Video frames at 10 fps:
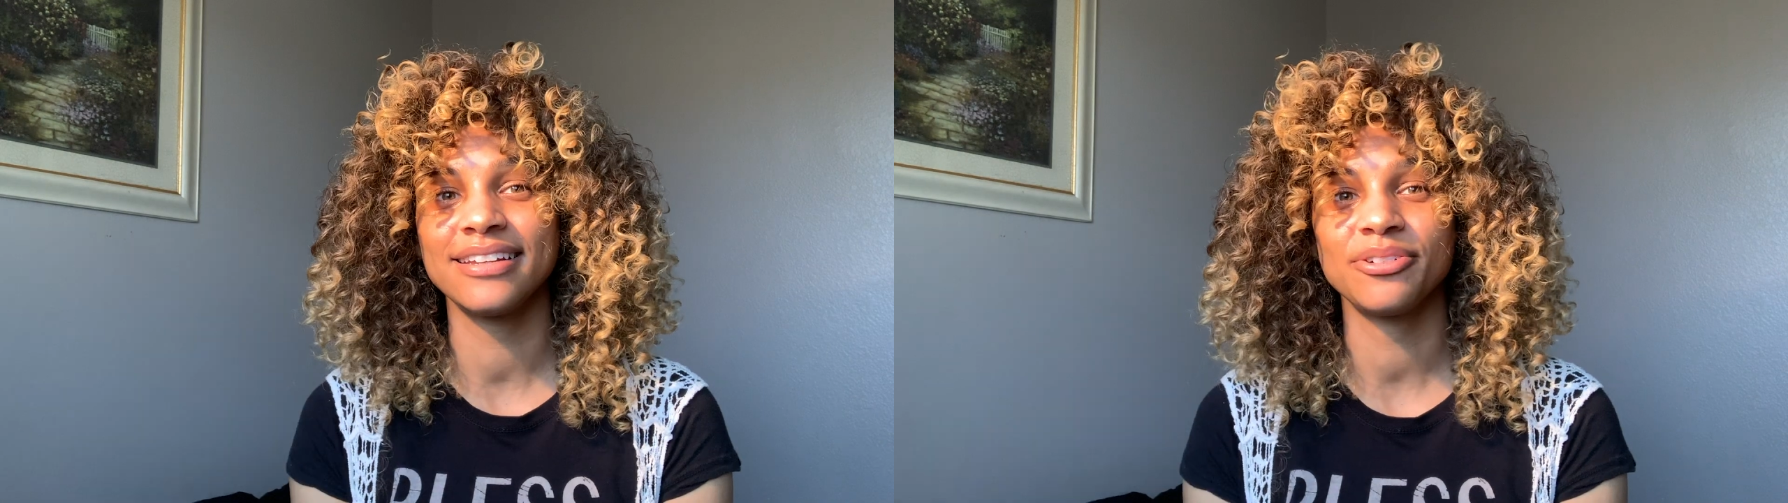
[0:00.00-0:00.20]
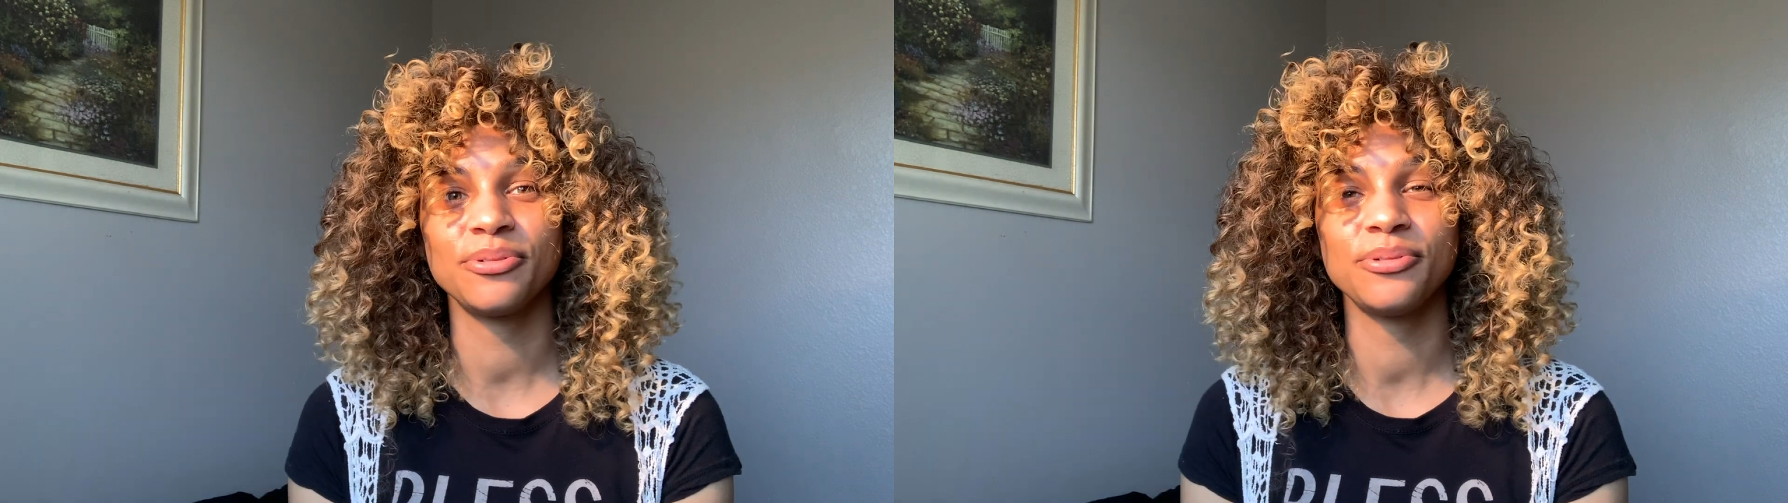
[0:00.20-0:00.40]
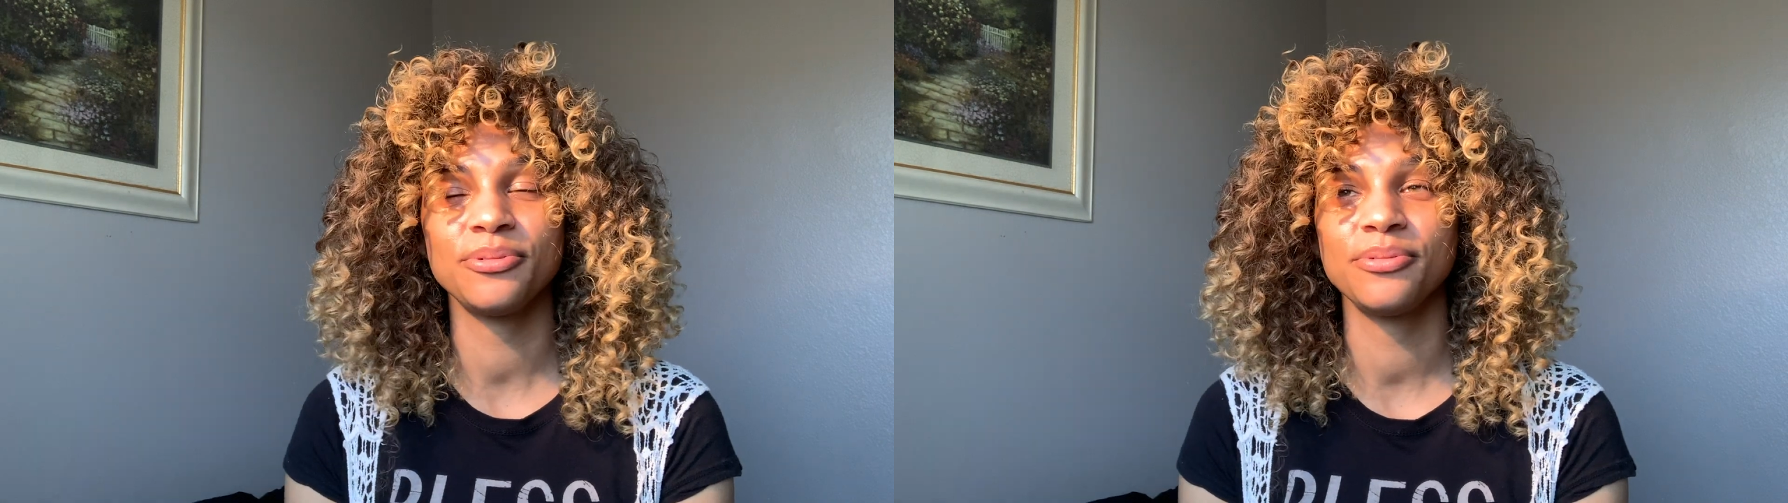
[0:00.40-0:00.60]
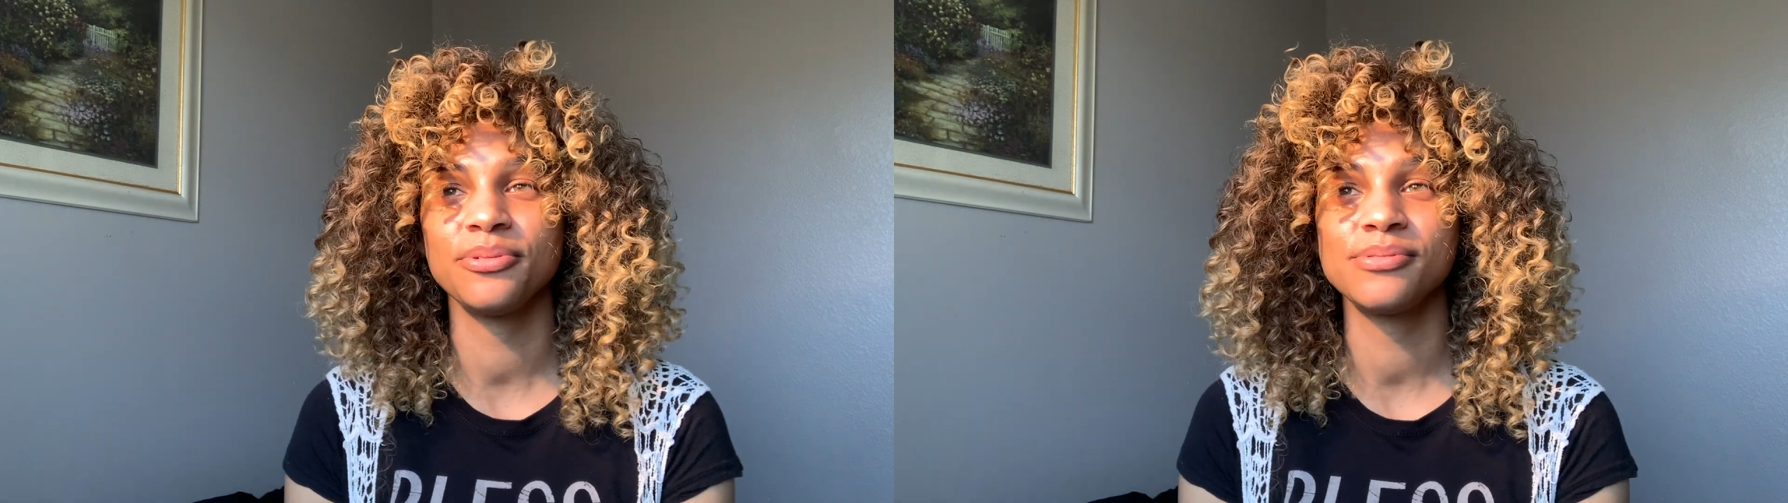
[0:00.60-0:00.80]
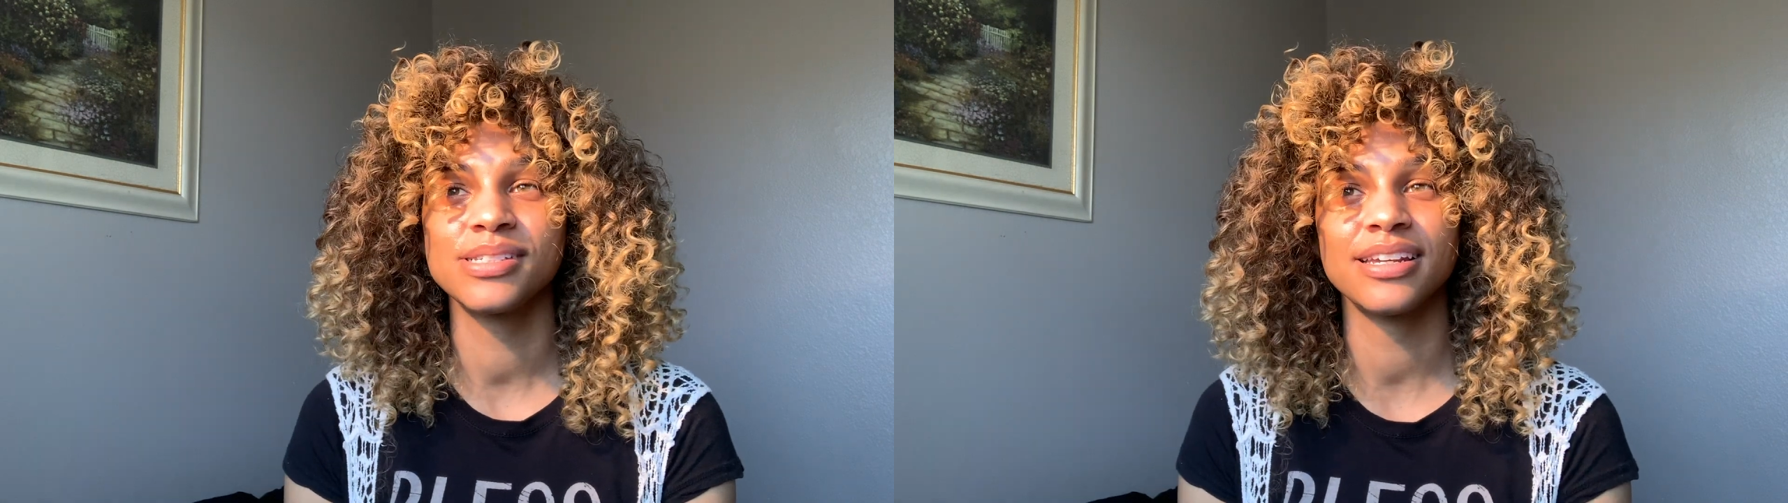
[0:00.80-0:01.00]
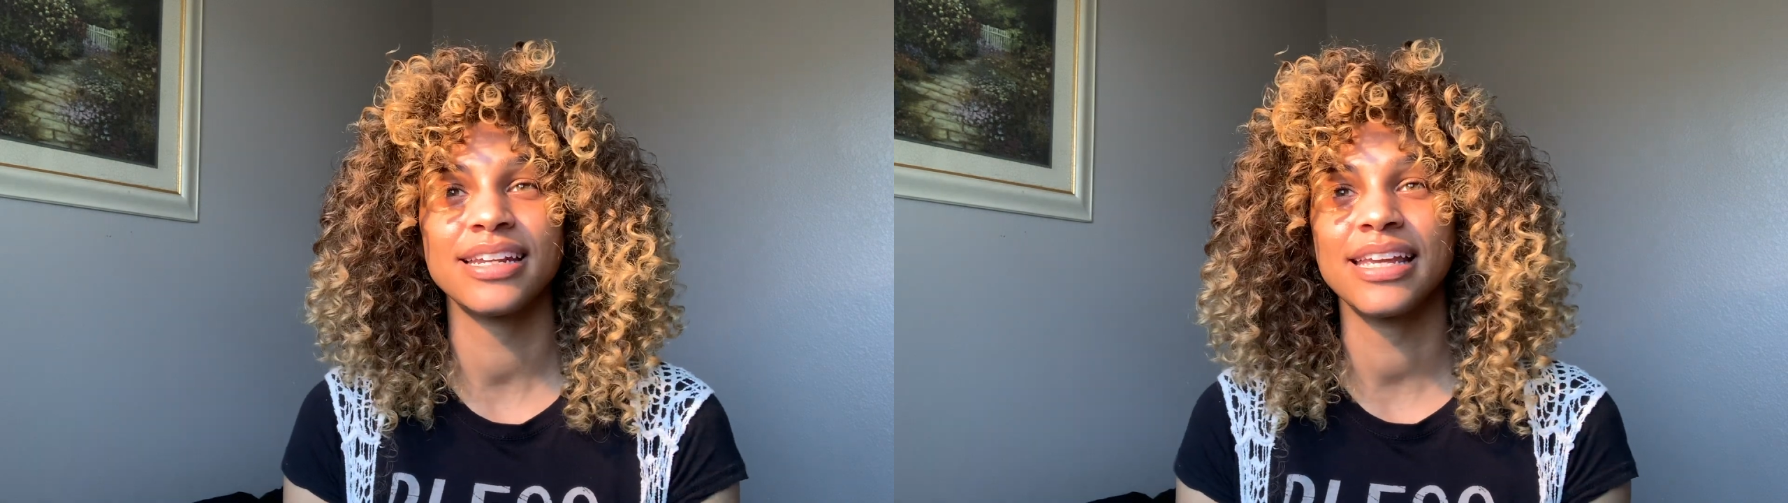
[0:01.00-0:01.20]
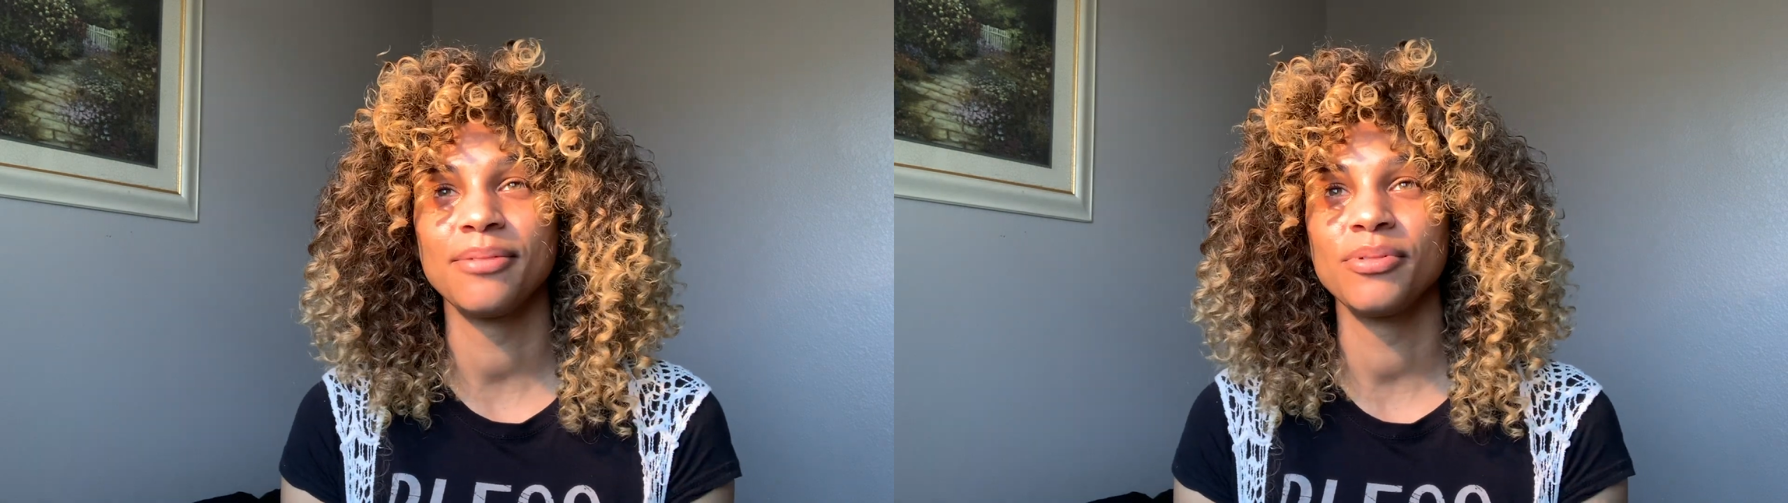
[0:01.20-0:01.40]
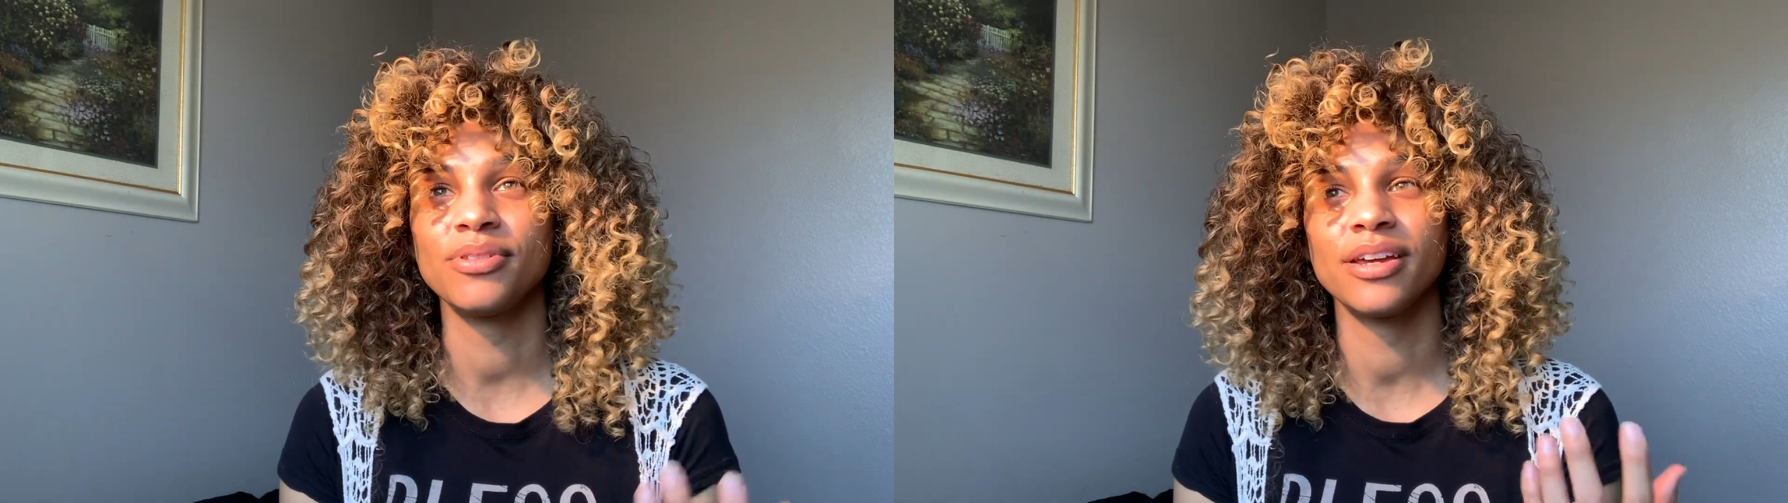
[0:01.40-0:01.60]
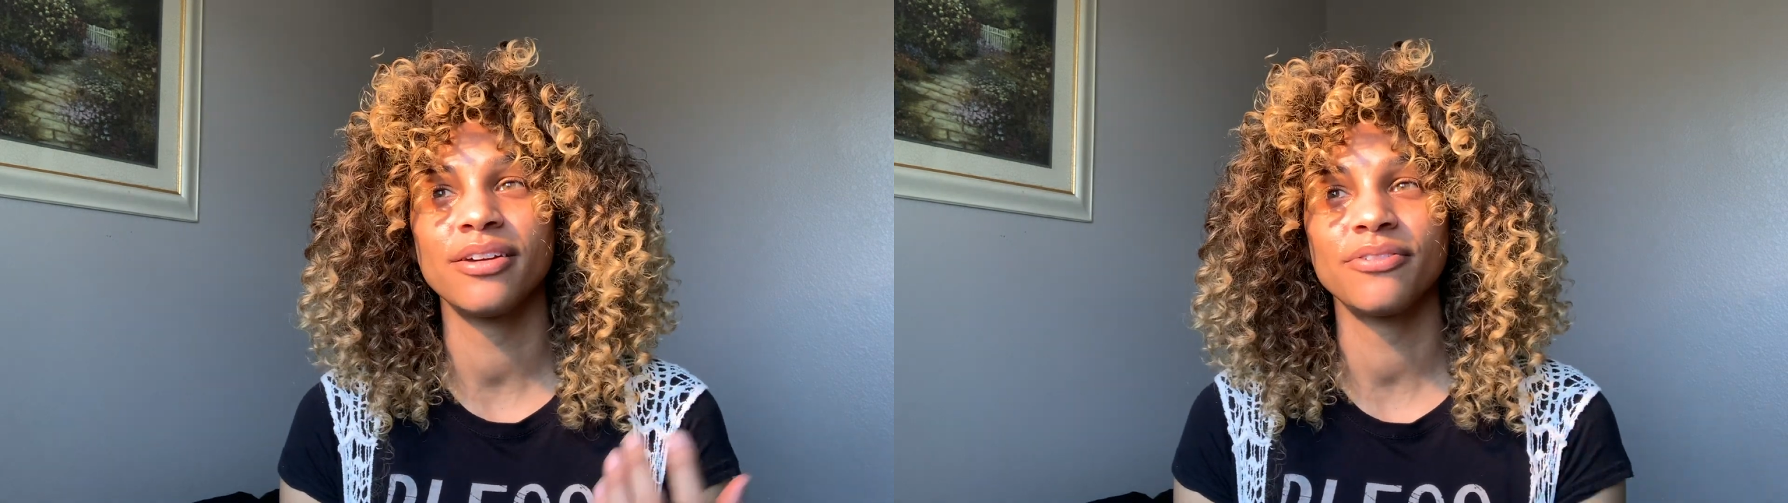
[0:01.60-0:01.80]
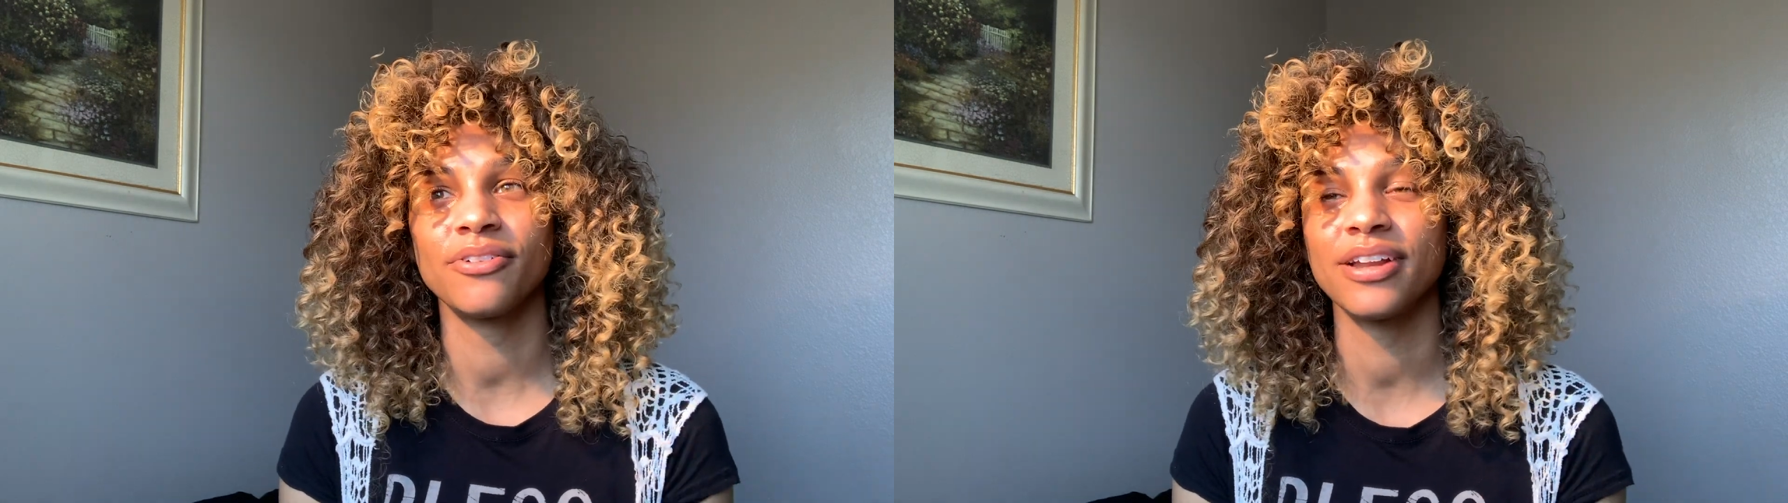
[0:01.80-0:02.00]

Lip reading: who's going to keep you there for